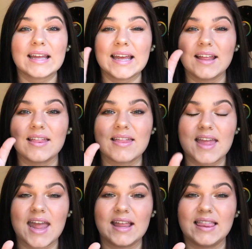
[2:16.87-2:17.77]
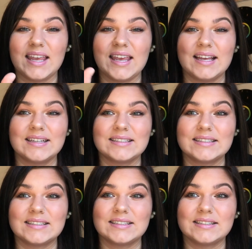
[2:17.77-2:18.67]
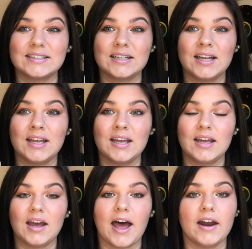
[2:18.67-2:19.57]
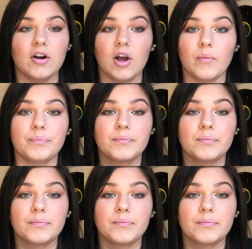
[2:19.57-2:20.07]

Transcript: insanely, I don't know.